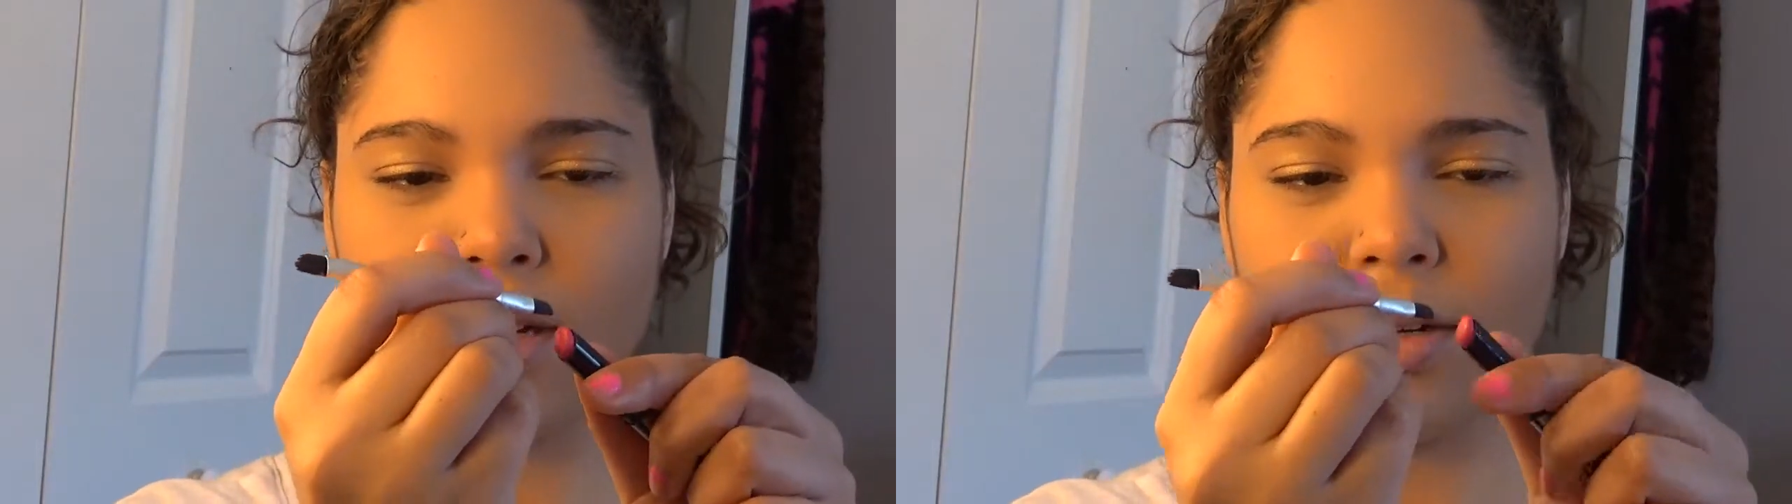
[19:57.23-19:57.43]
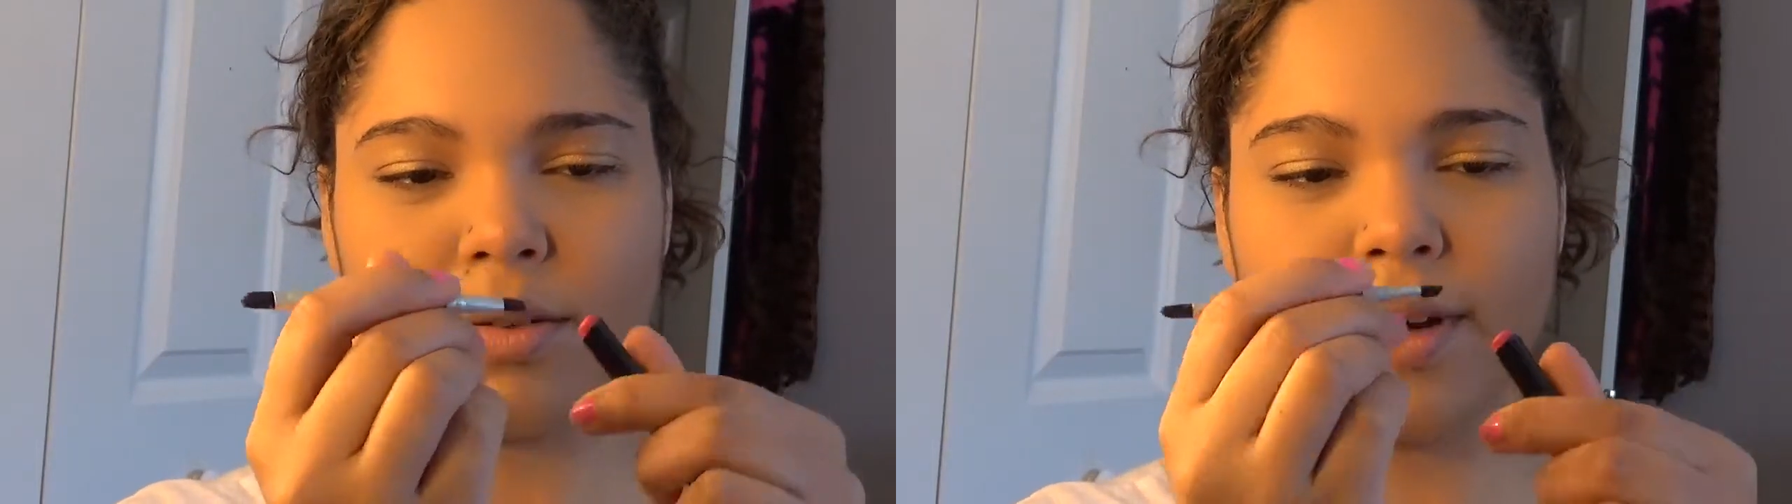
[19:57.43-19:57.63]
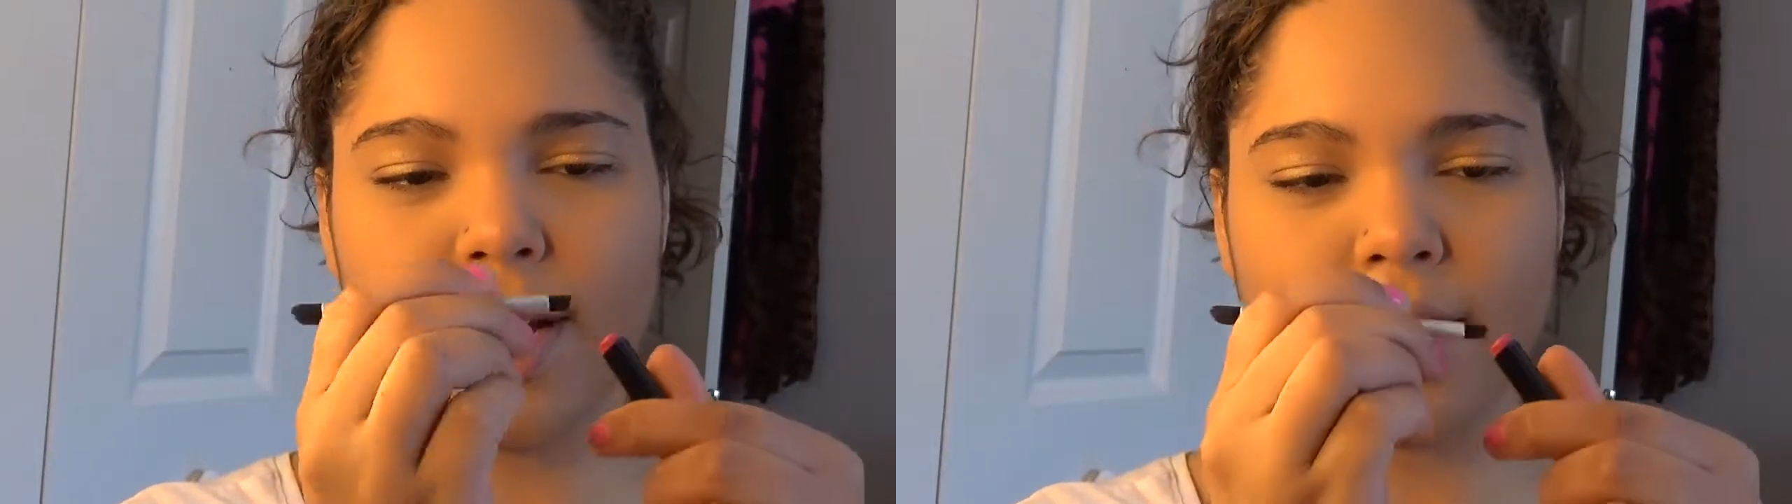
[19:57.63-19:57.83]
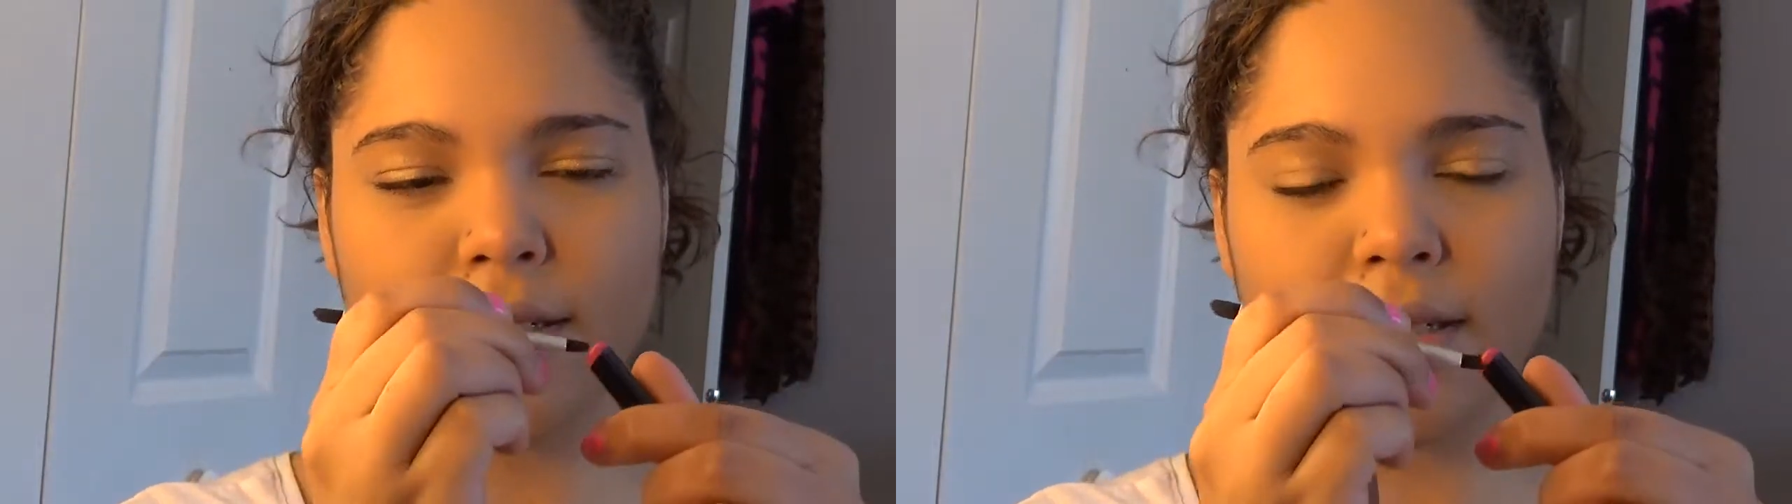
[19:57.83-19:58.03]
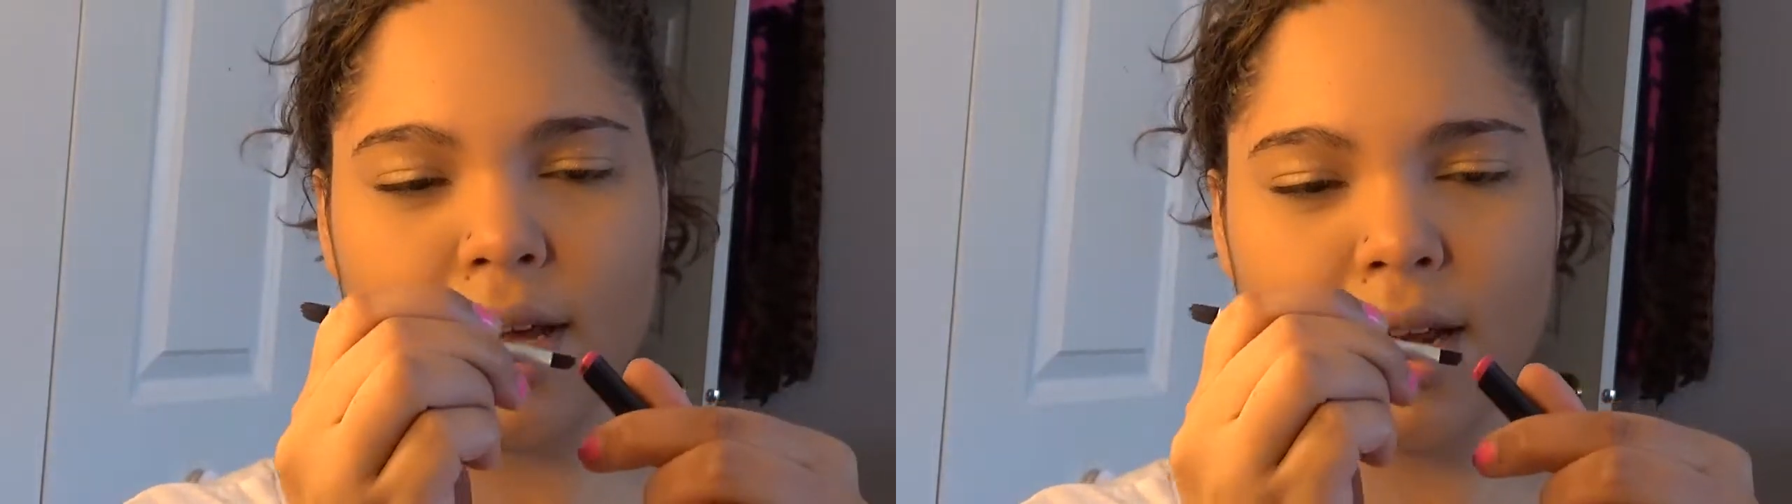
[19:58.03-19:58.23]

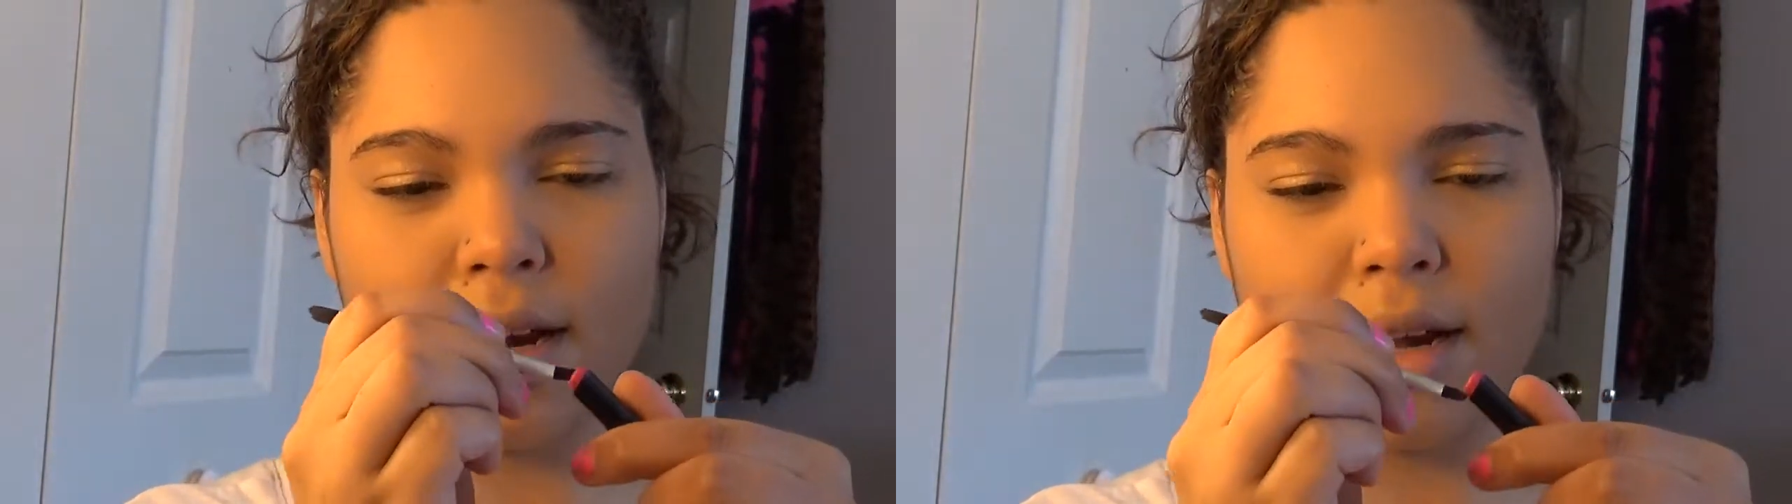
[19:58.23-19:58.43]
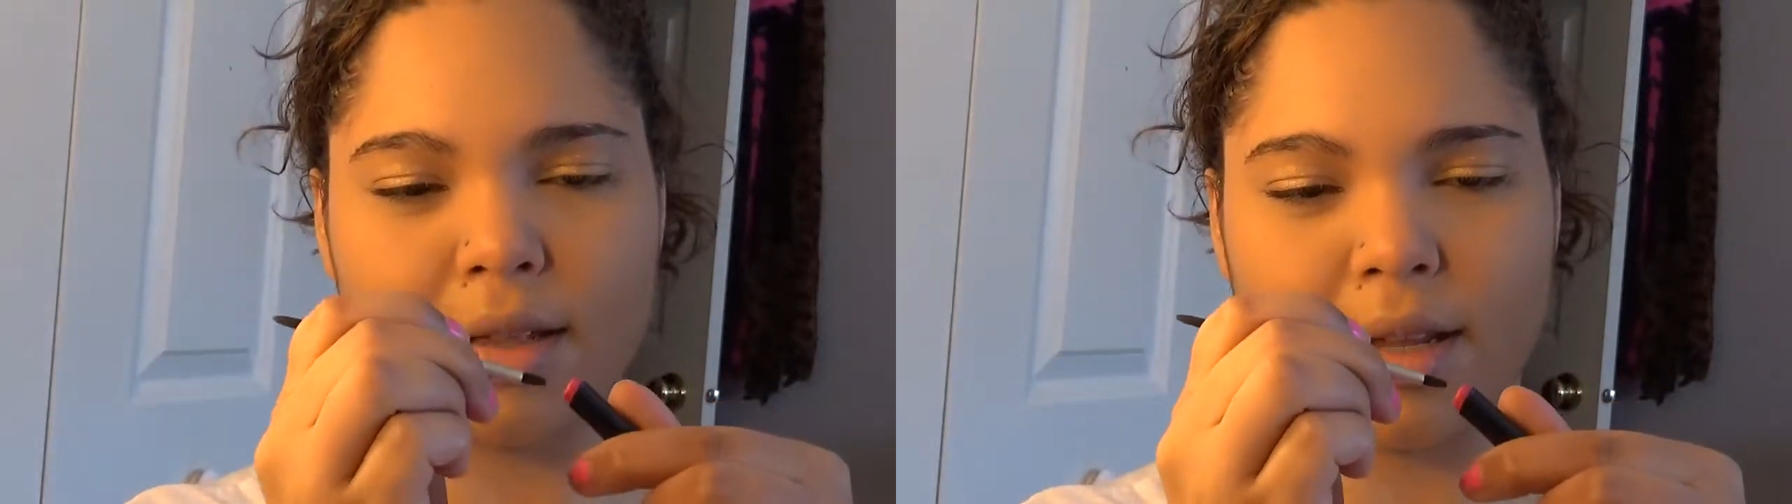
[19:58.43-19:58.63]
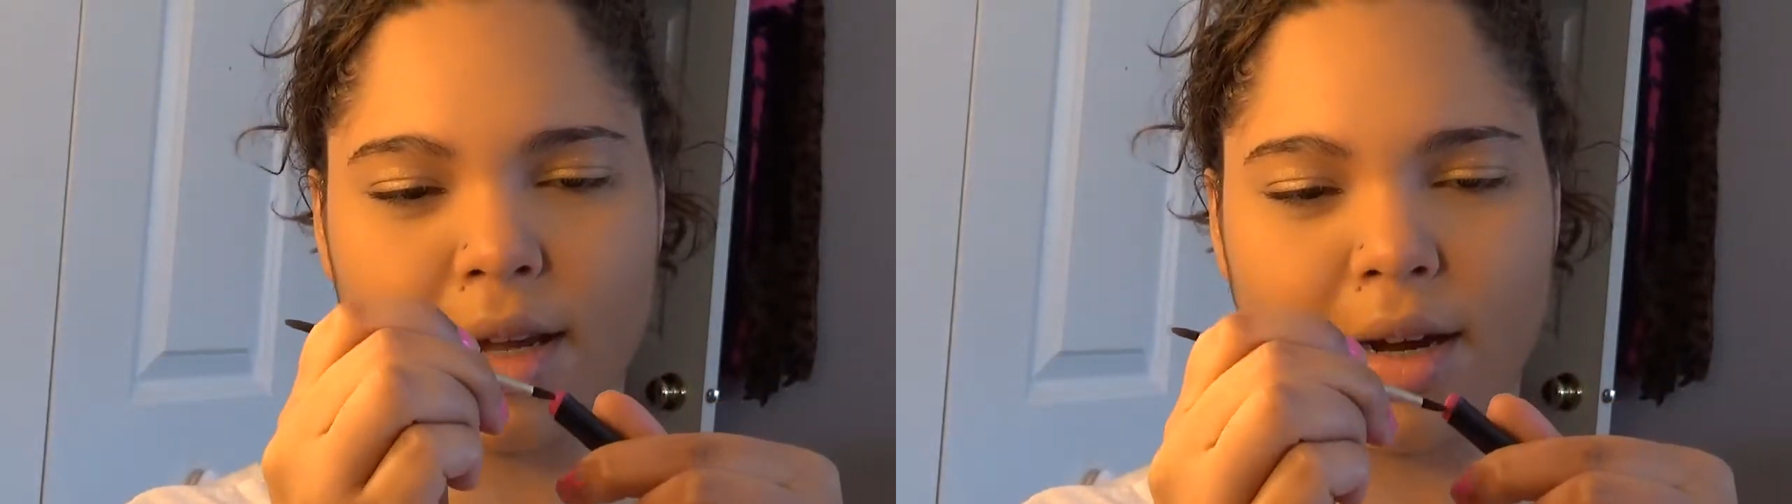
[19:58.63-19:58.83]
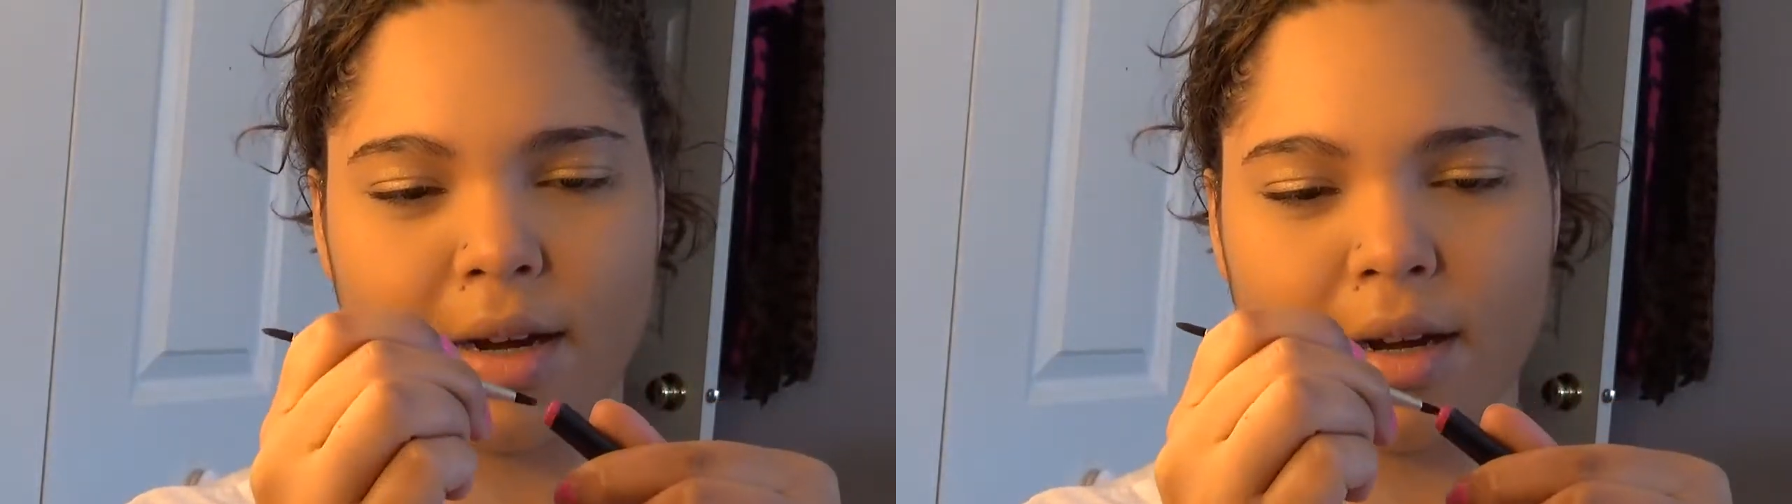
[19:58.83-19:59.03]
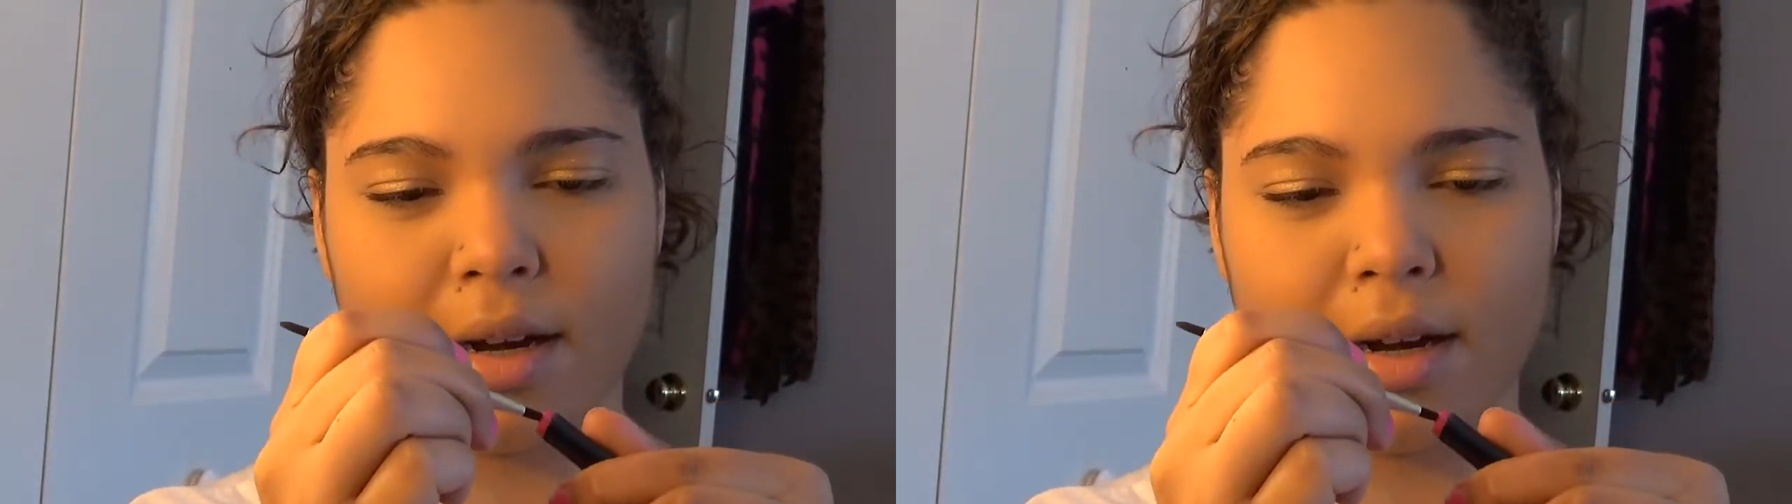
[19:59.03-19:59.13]
graze that on there.